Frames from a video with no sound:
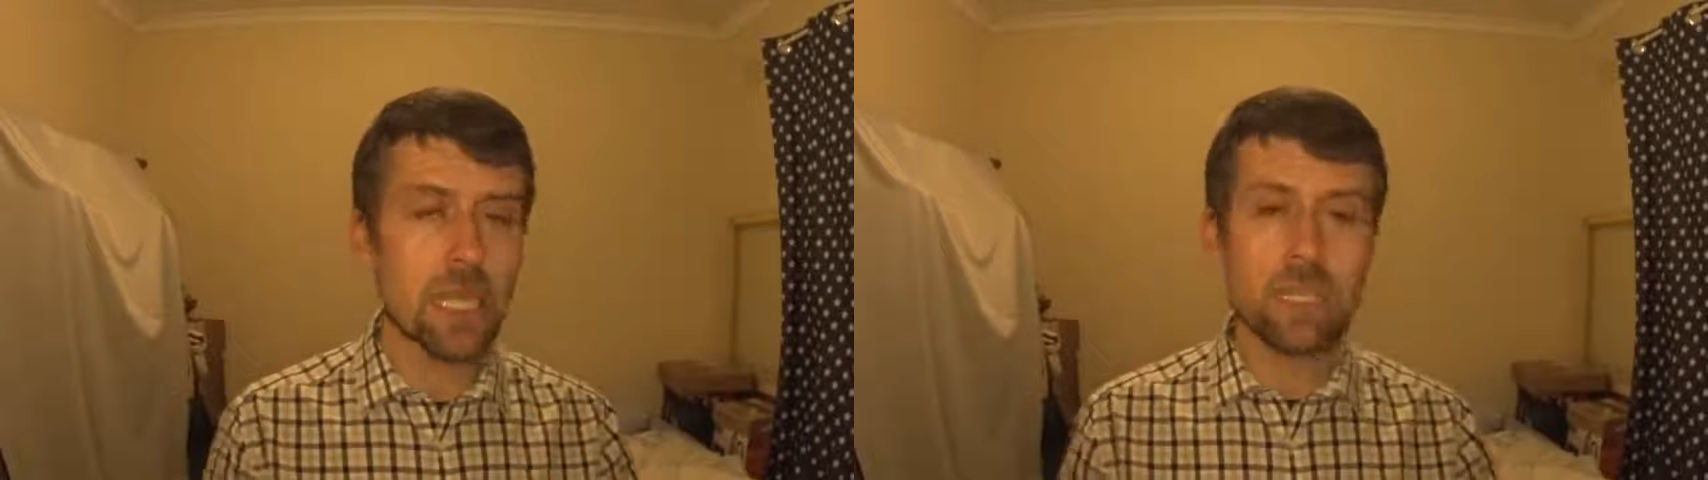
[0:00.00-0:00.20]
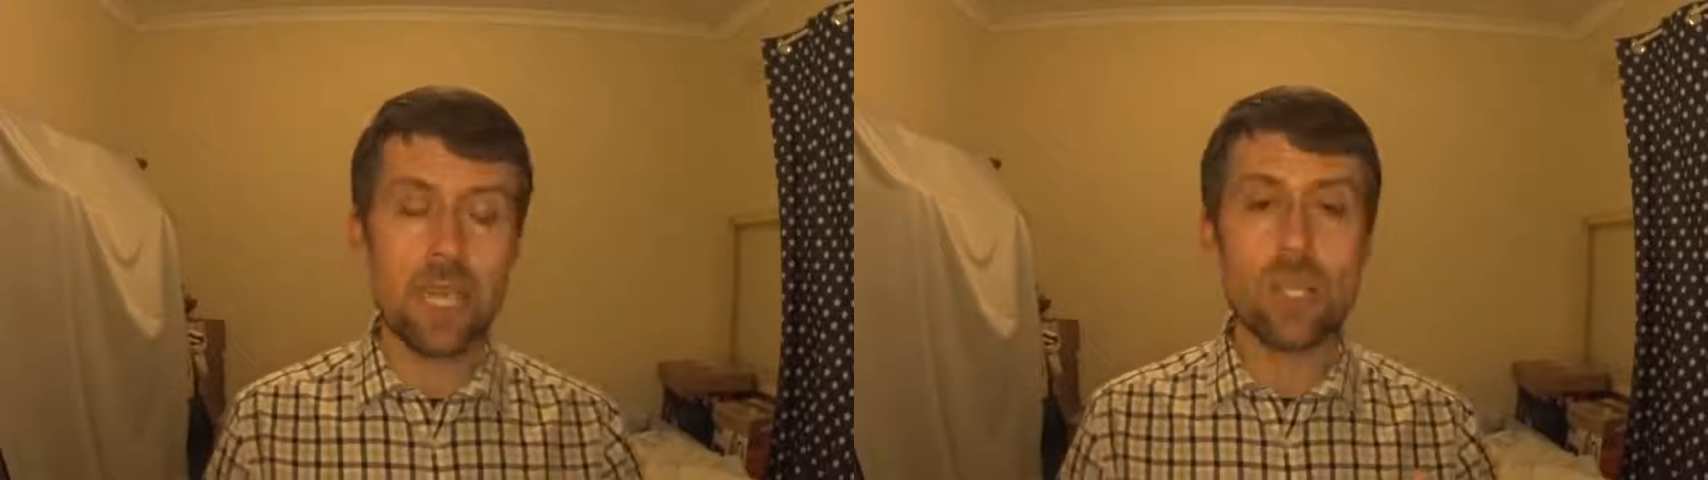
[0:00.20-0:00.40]

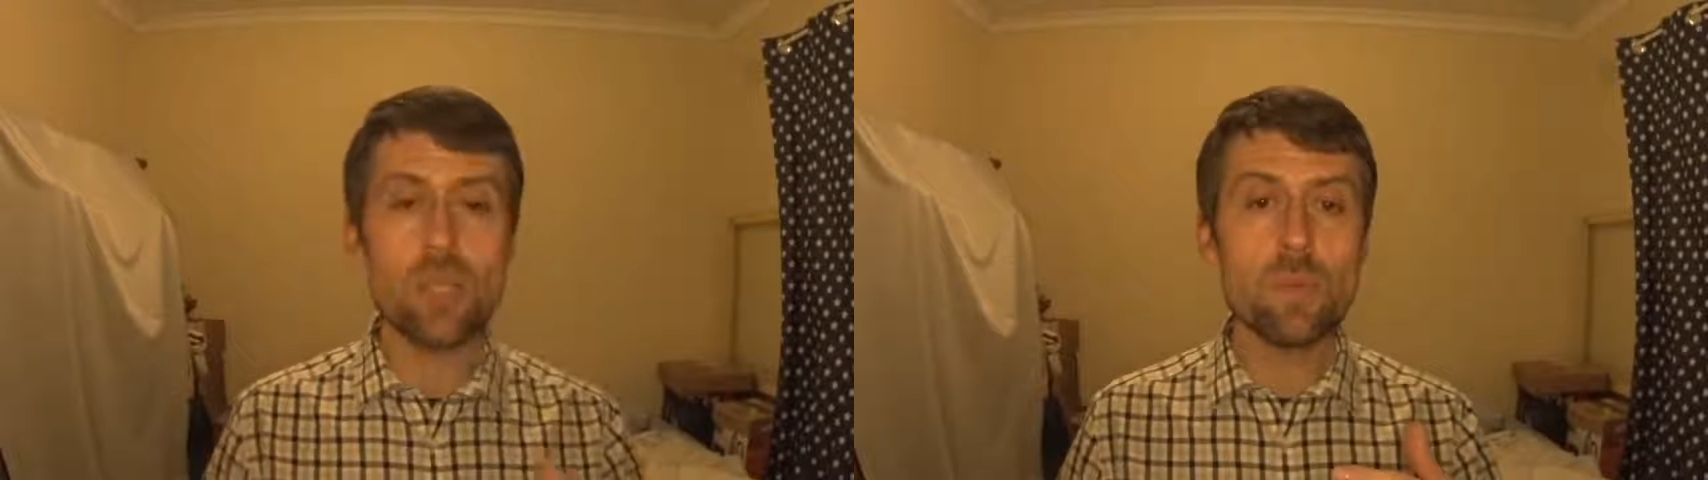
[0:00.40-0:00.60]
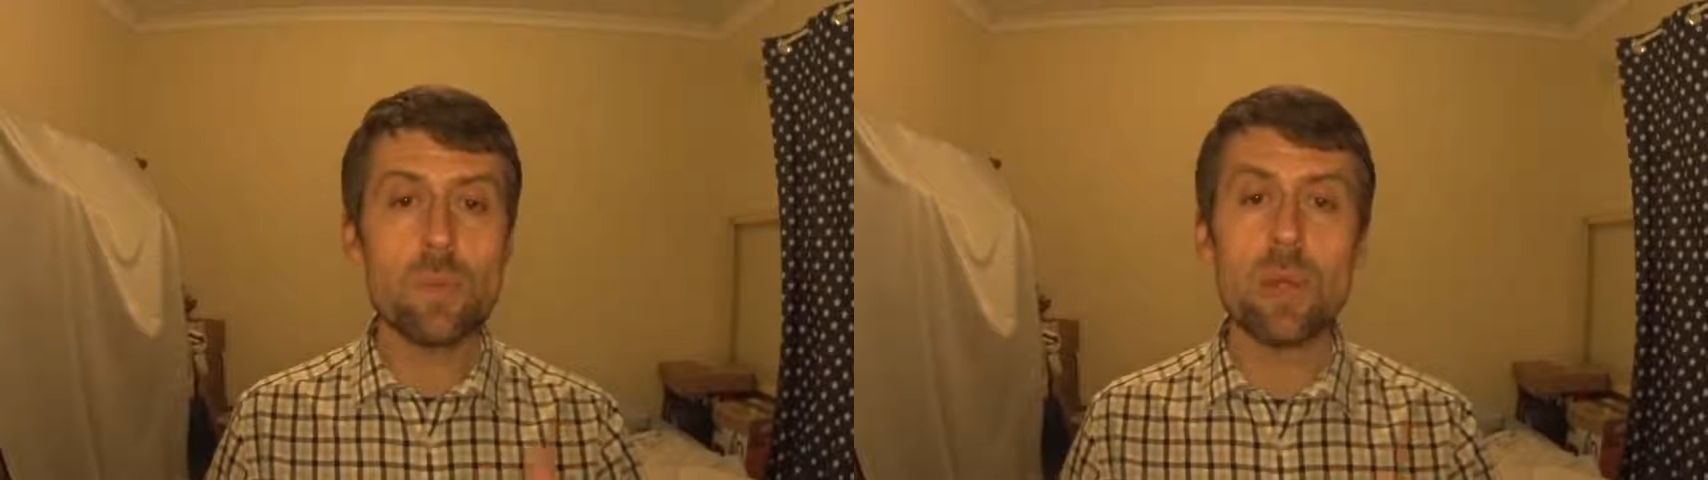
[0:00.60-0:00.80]
they
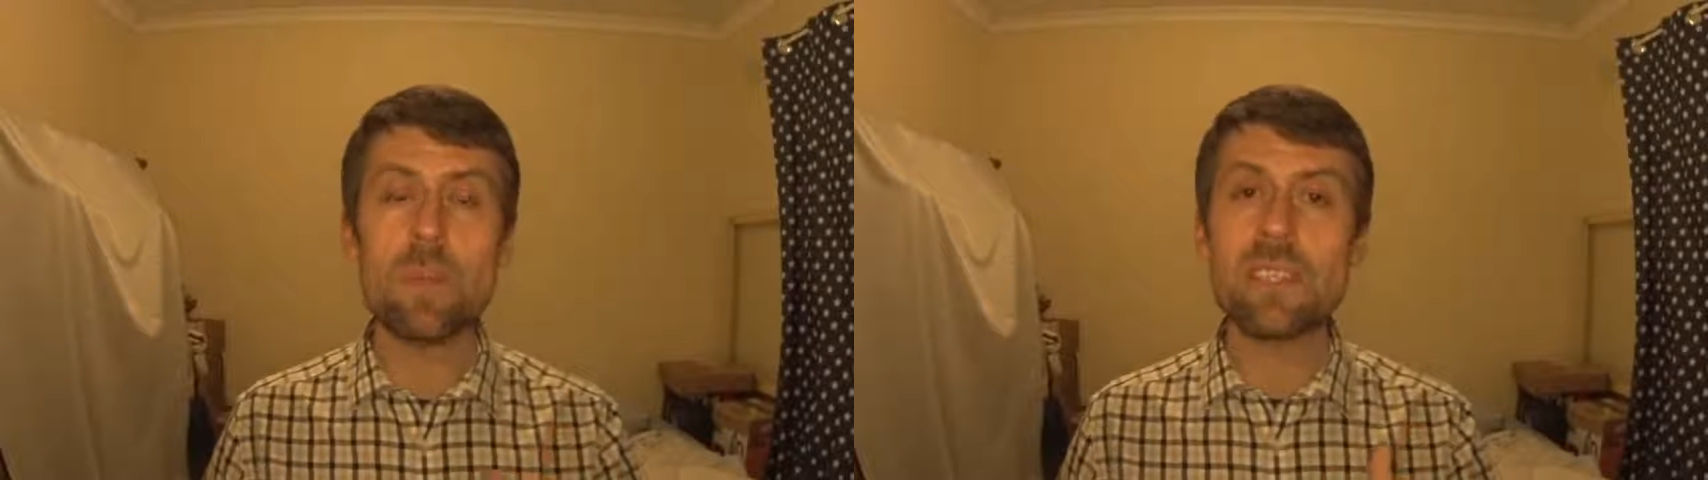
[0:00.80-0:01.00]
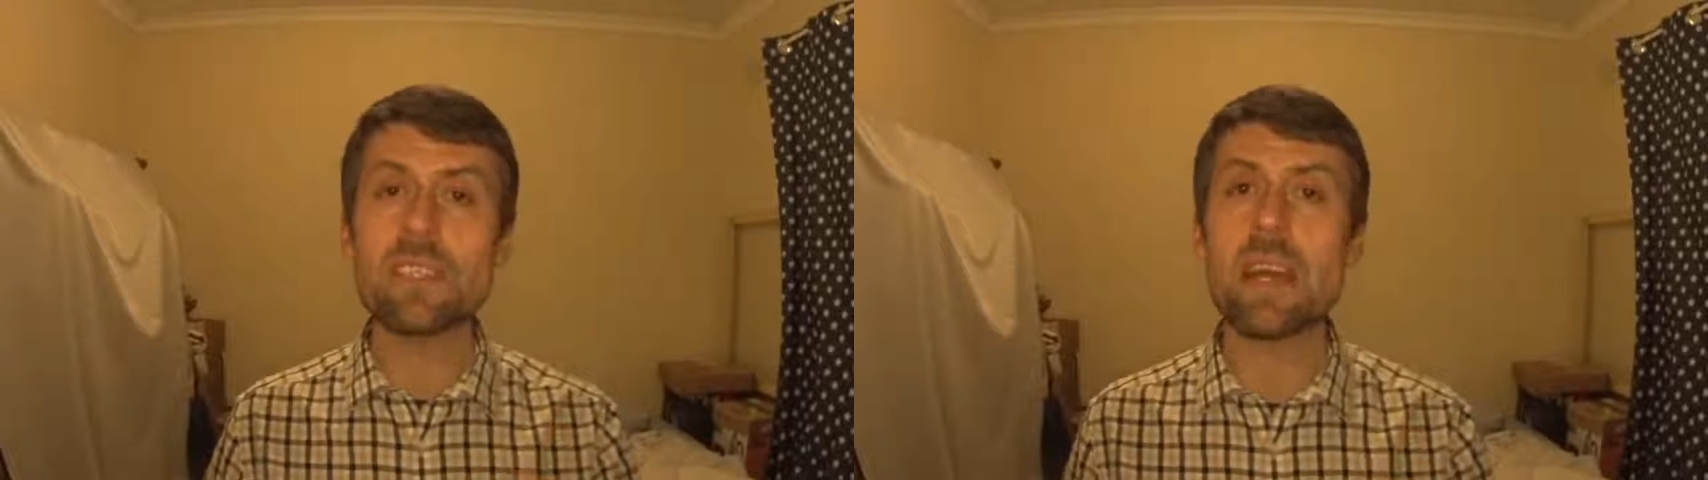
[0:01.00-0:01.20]
should
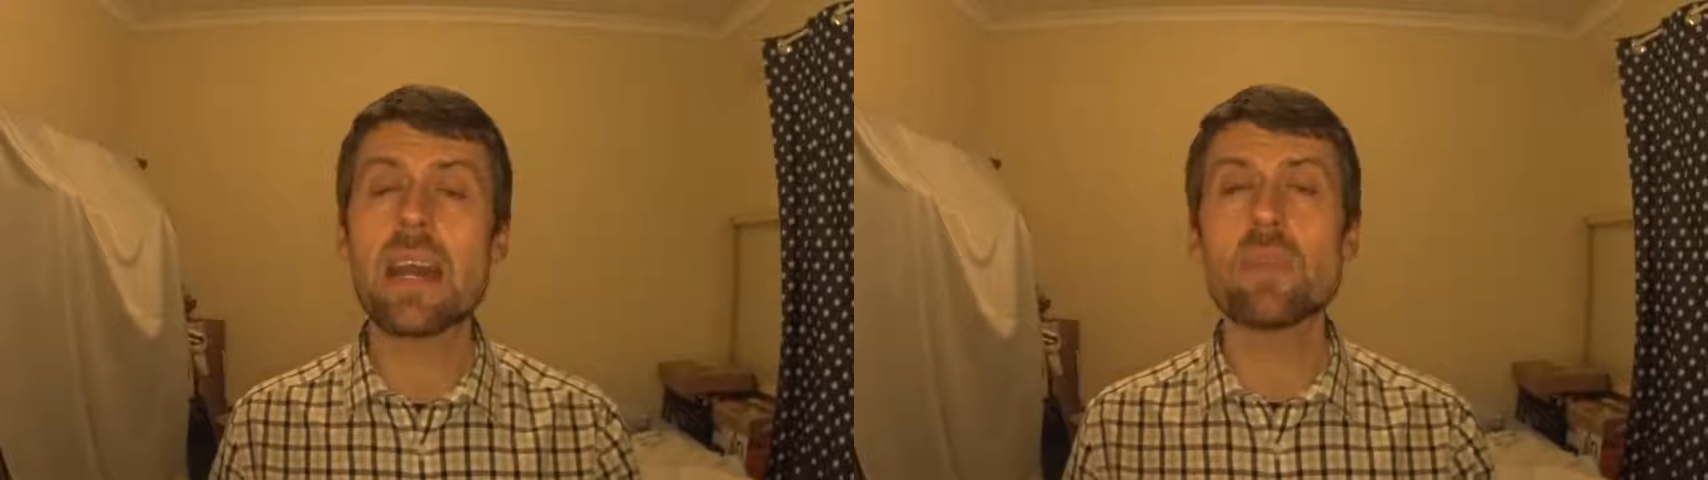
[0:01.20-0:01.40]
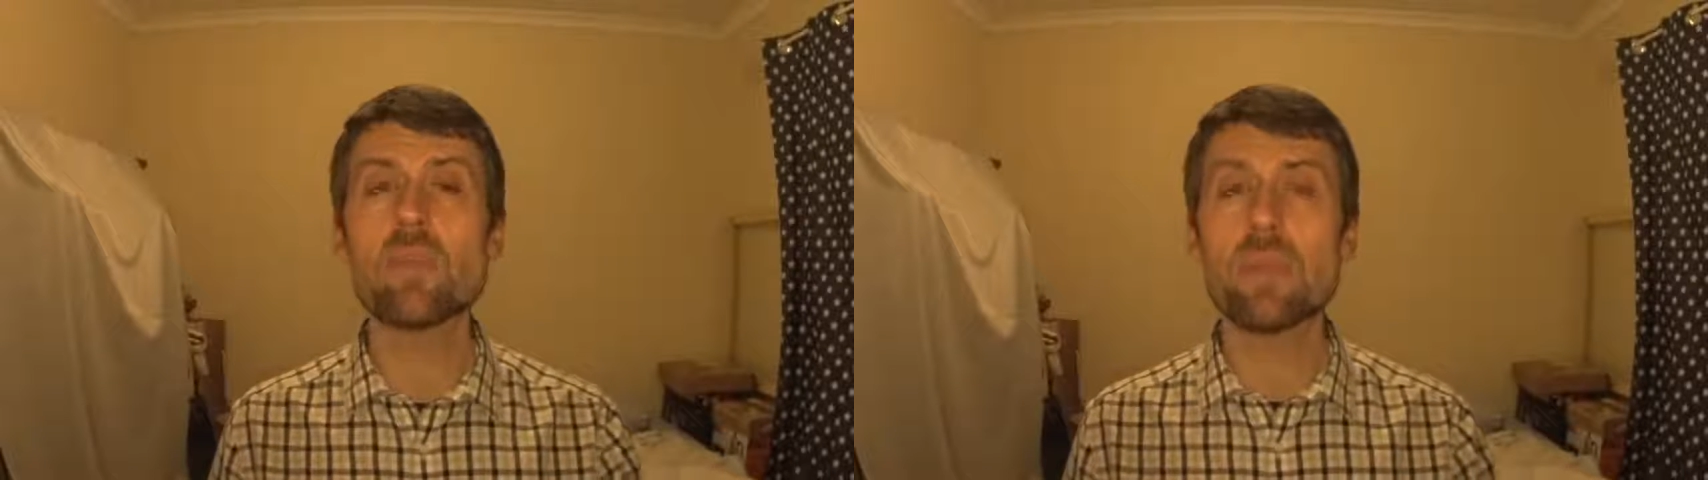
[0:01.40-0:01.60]
probably
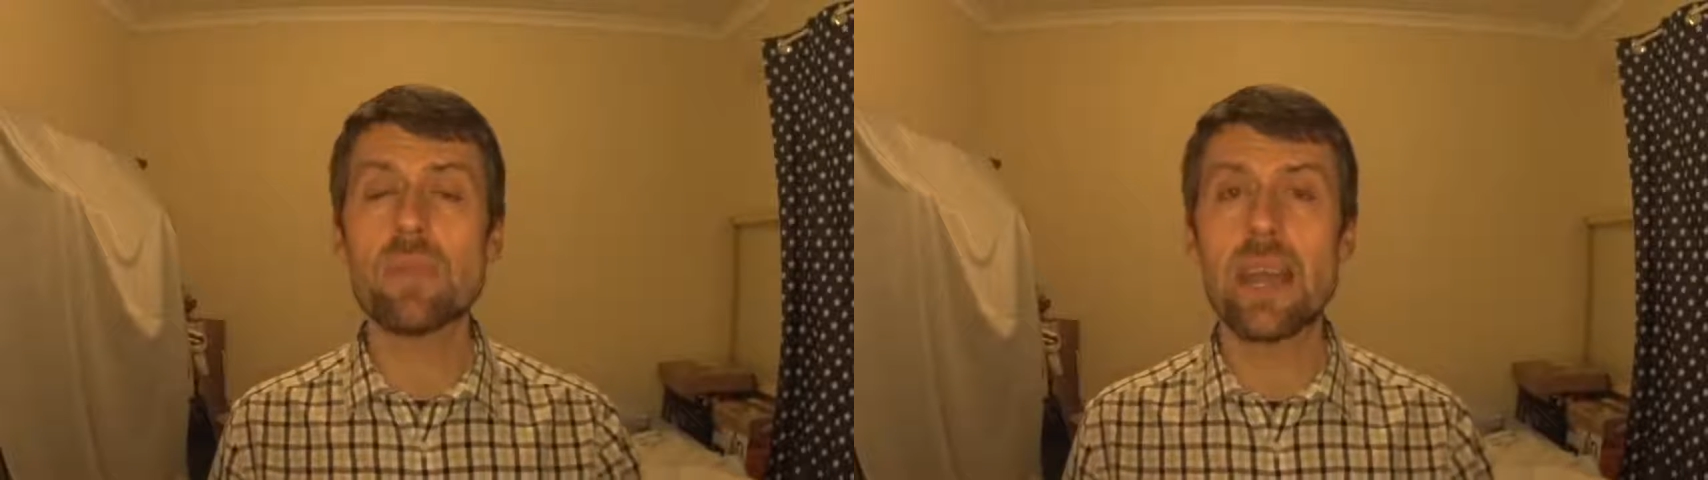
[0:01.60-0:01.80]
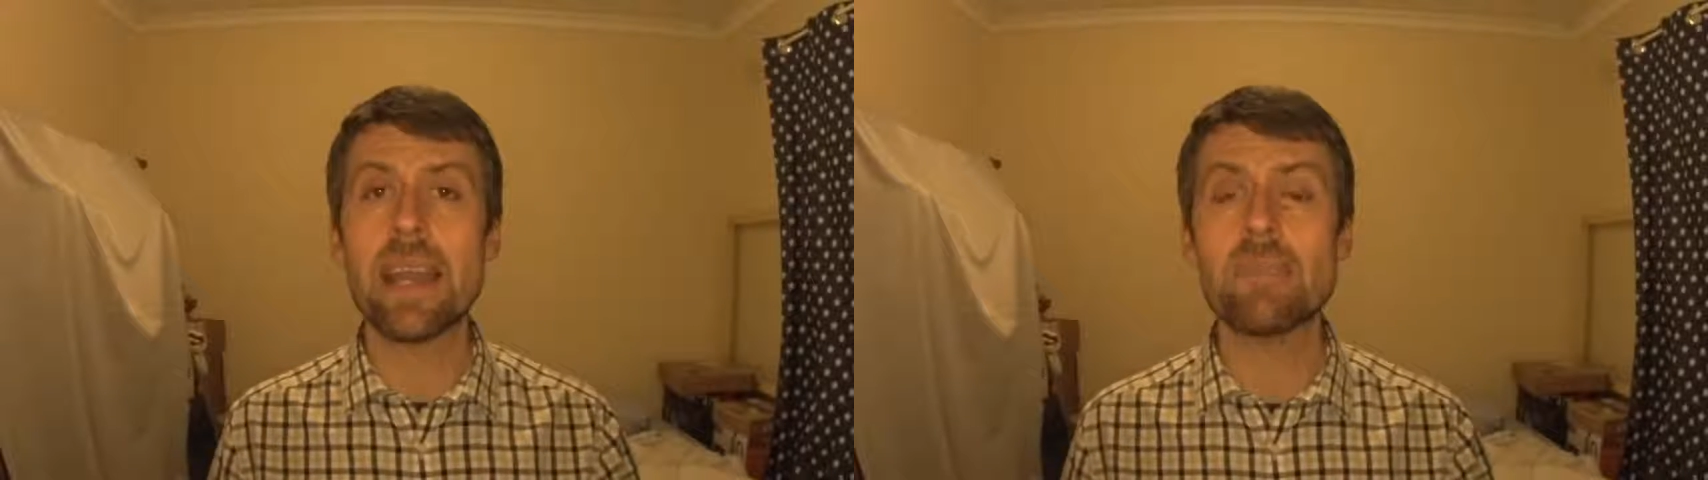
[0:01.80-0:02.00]
start to
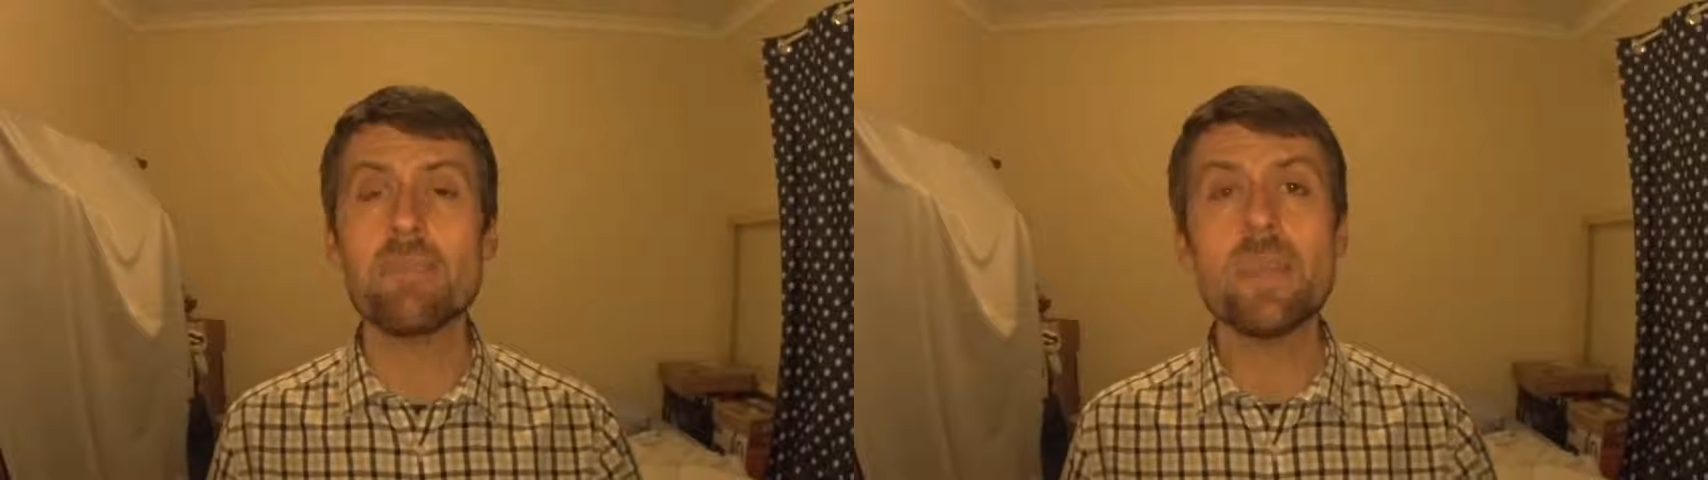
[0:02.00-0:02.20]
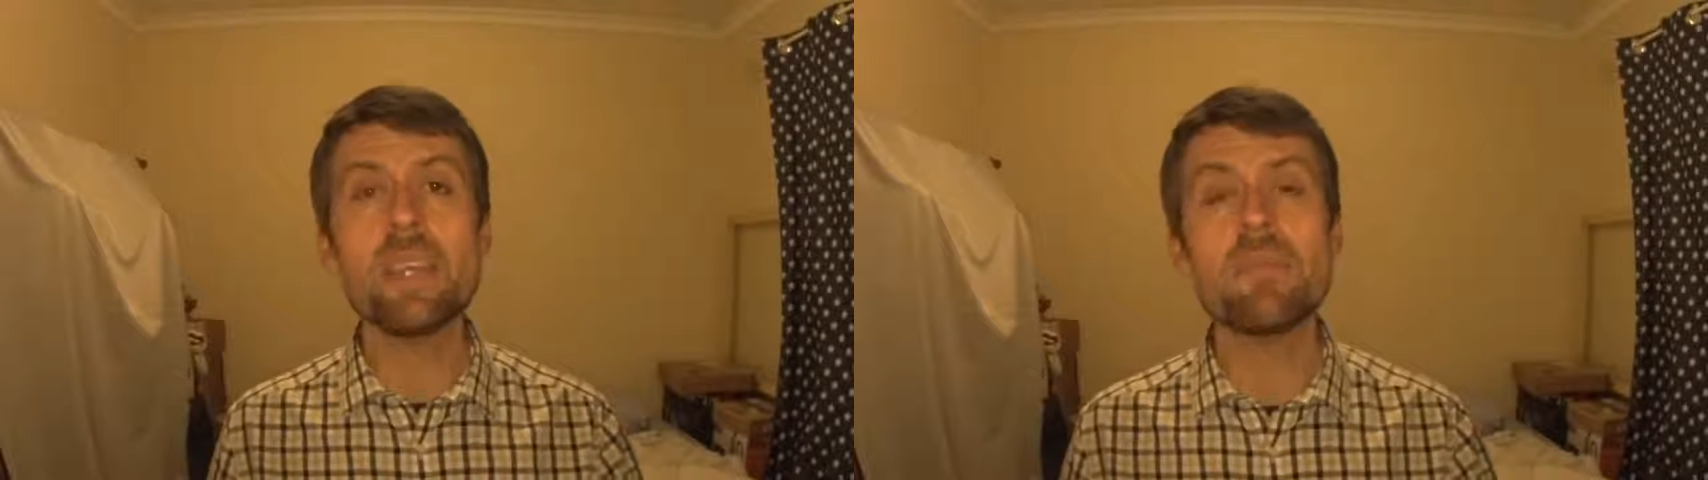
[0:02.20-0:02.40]
provide a bit